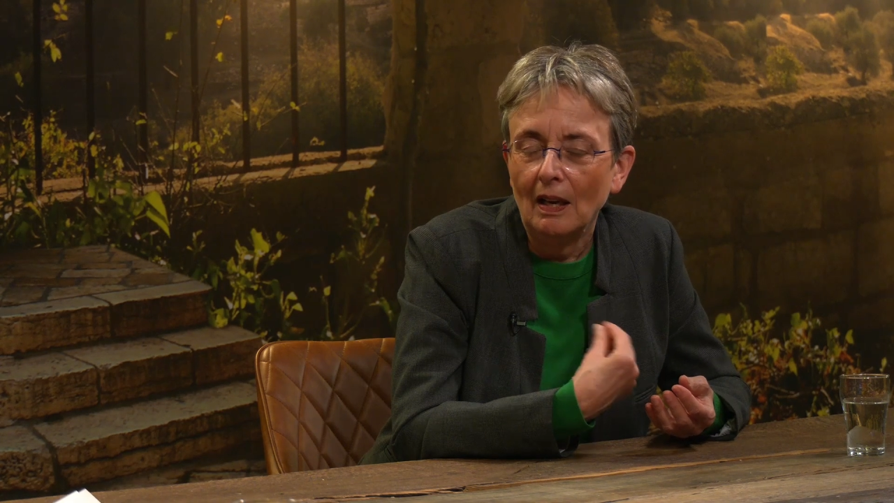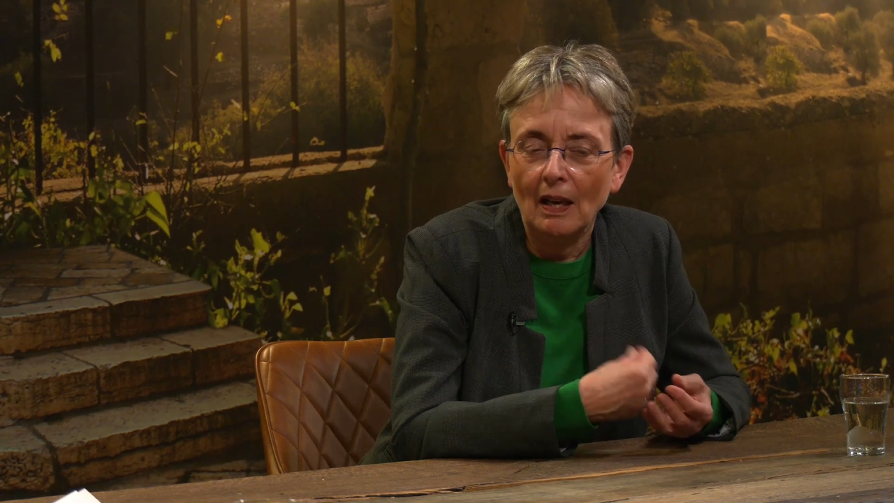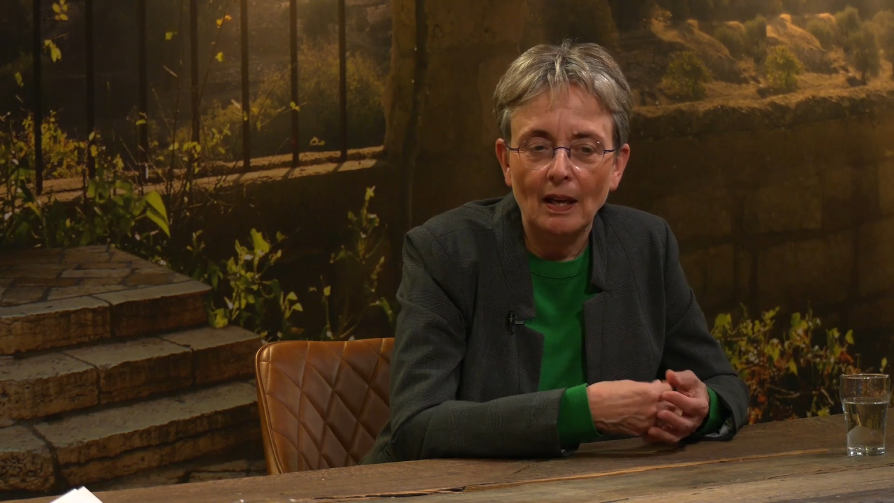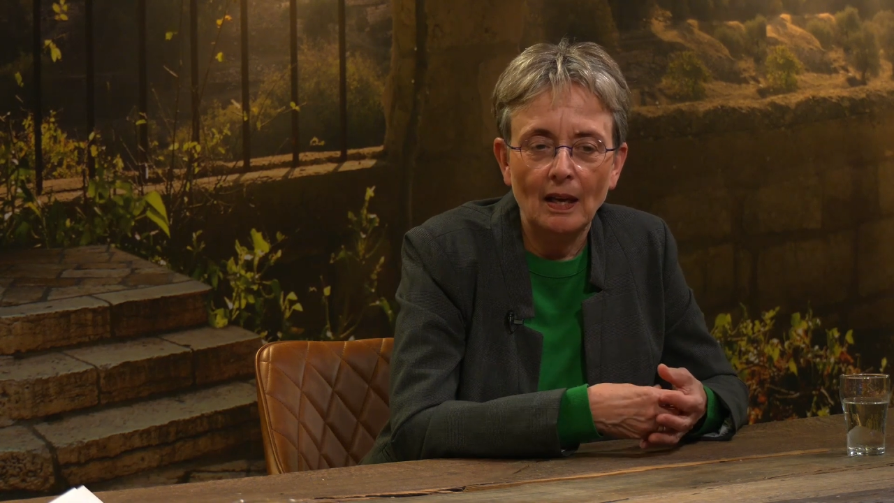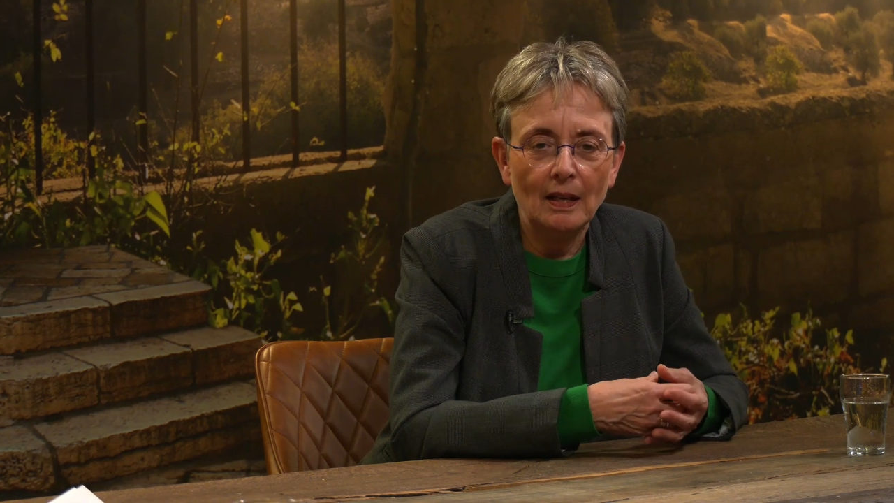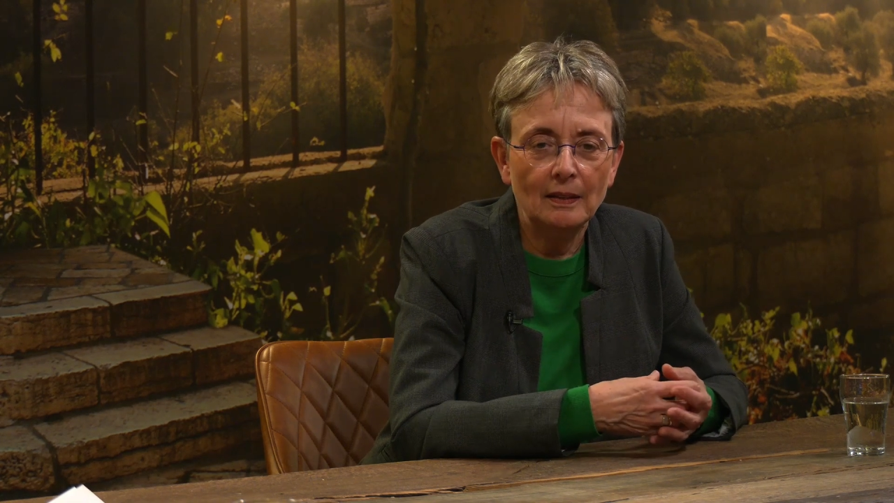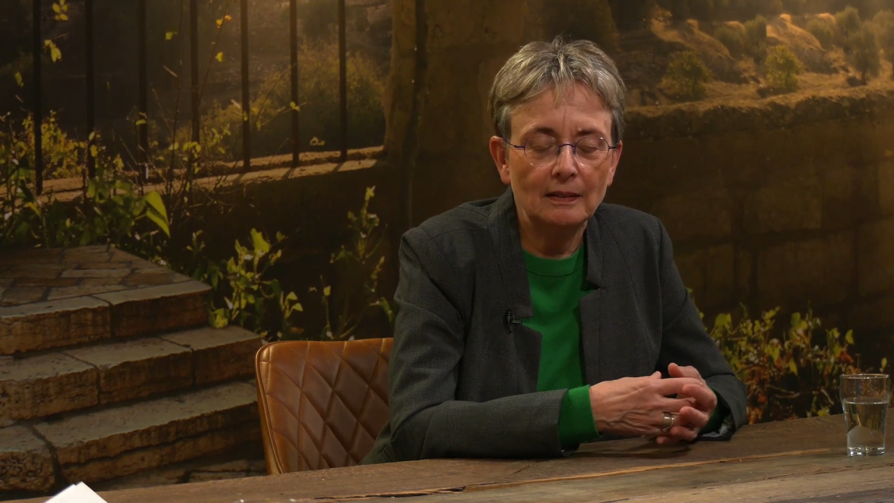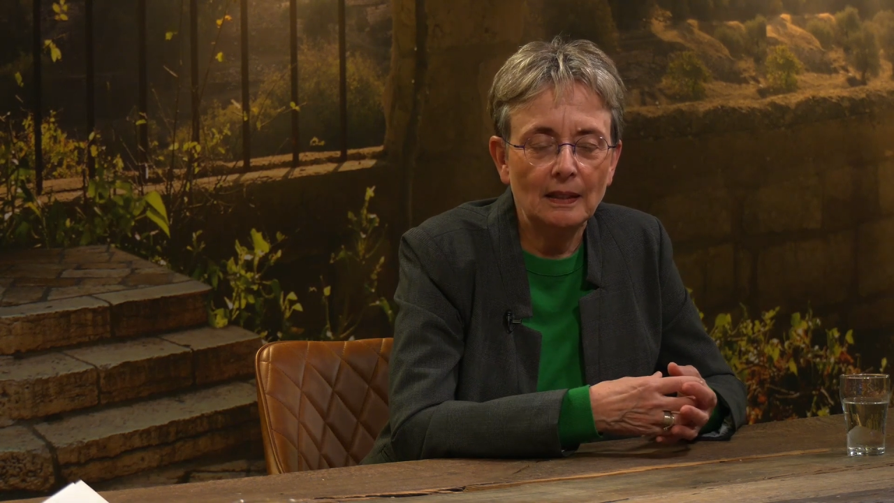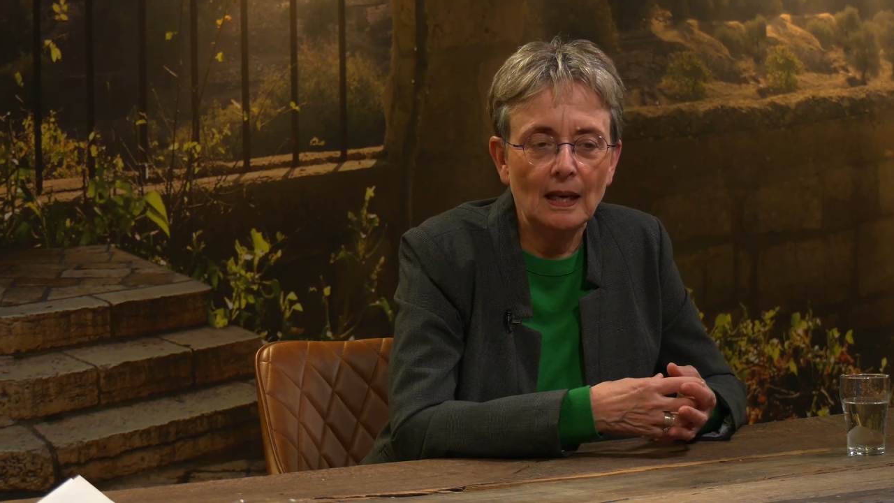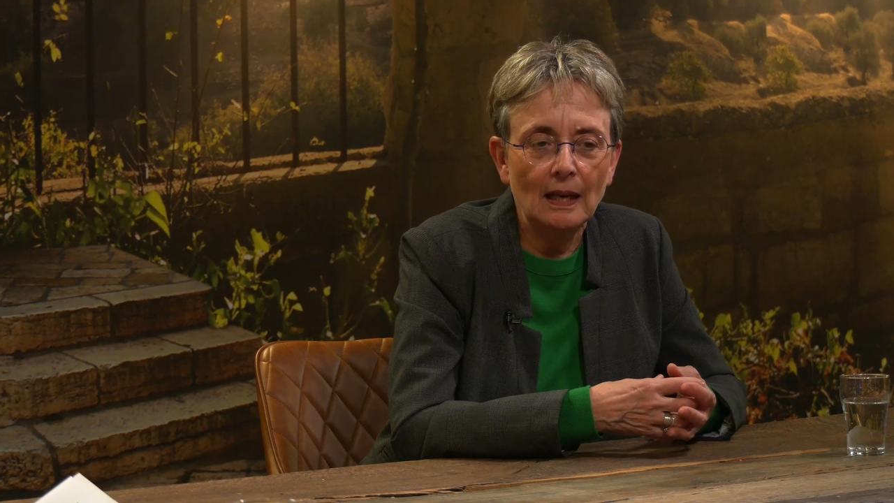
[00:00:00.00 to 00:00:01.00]

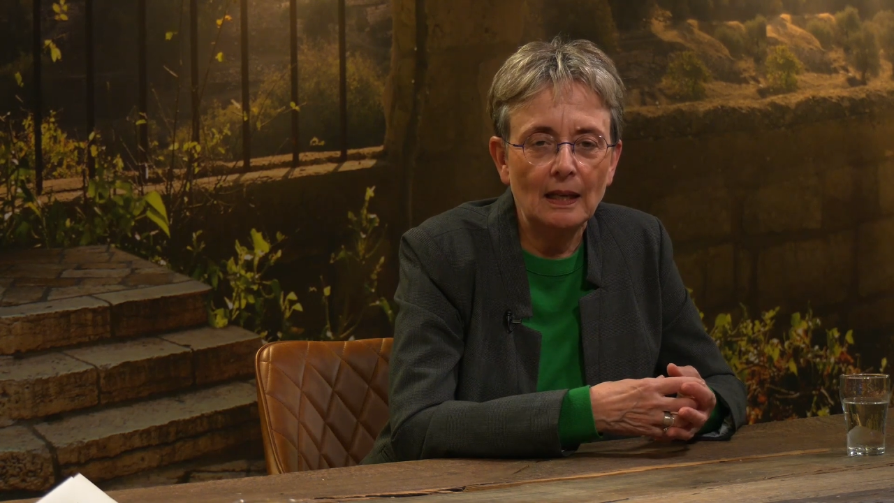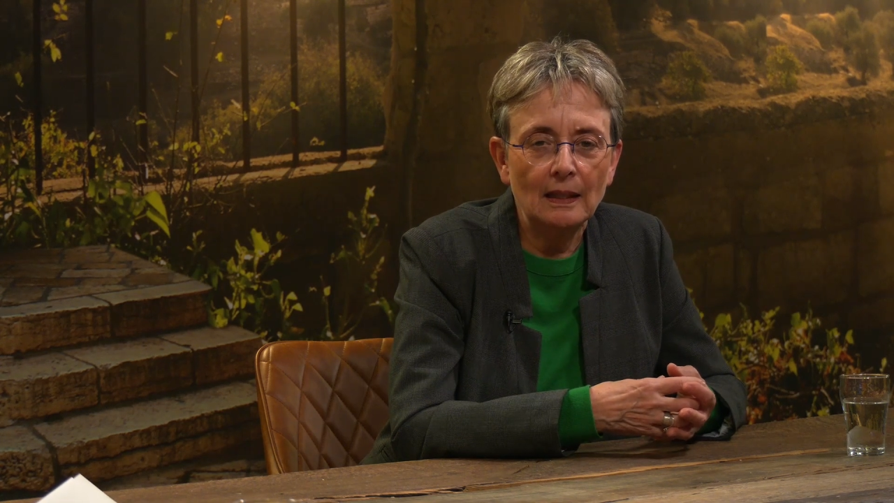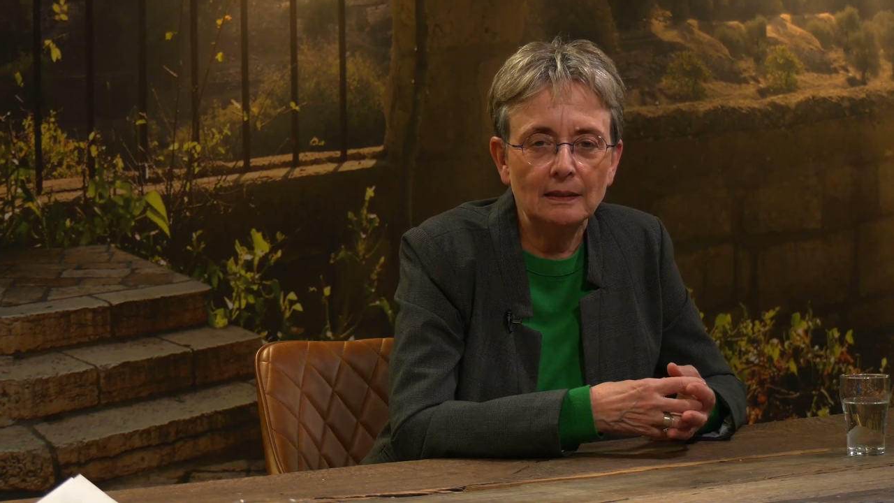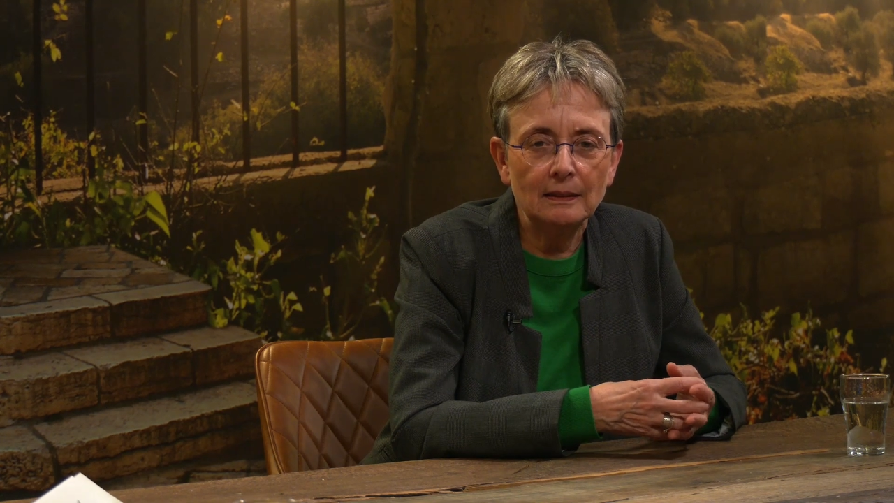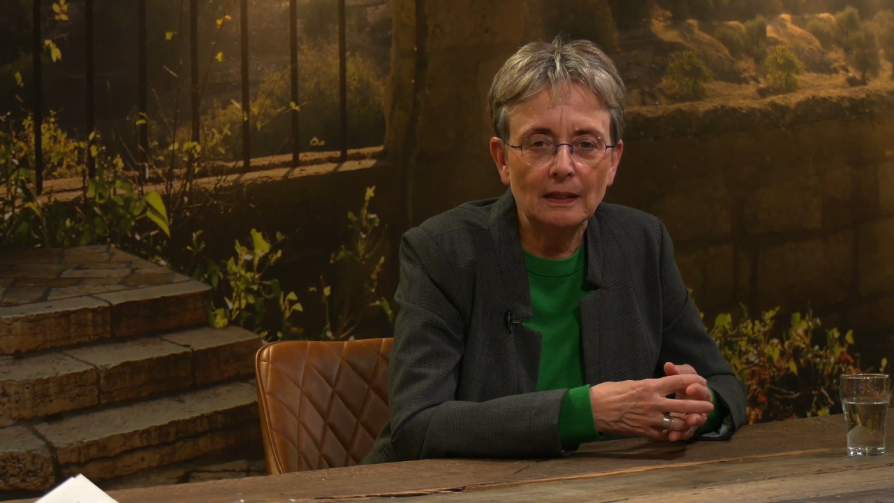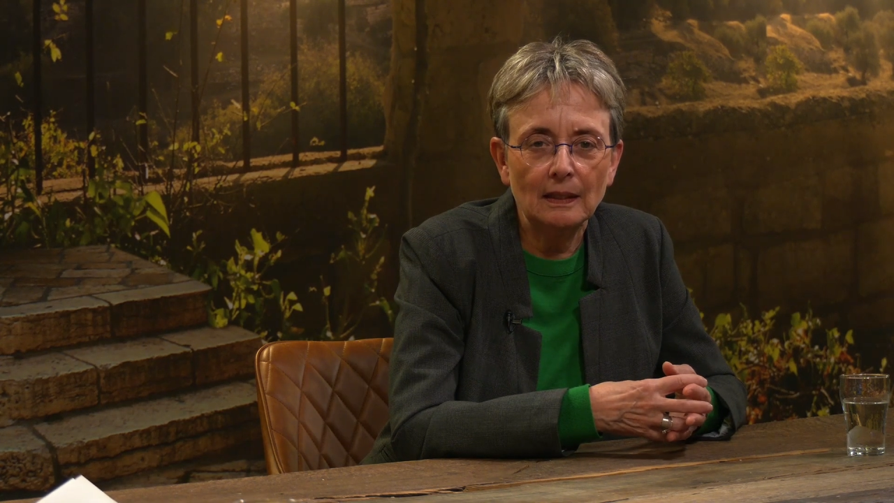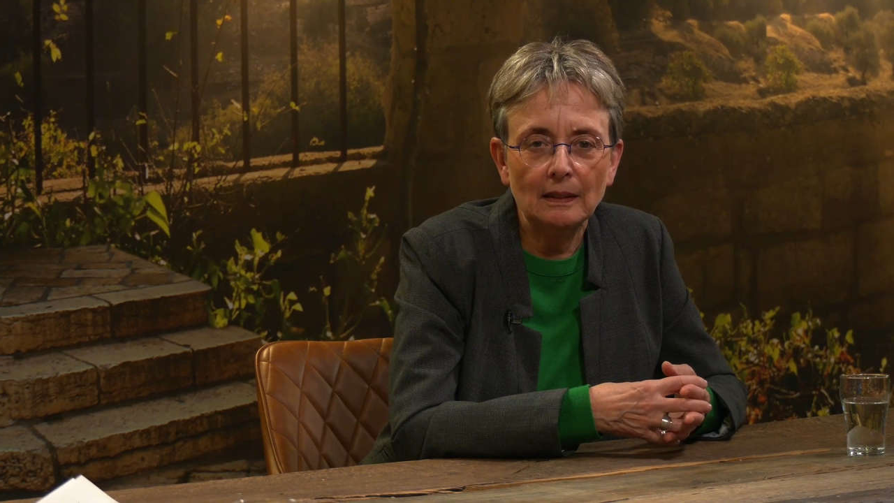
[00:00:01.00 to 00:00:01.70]
And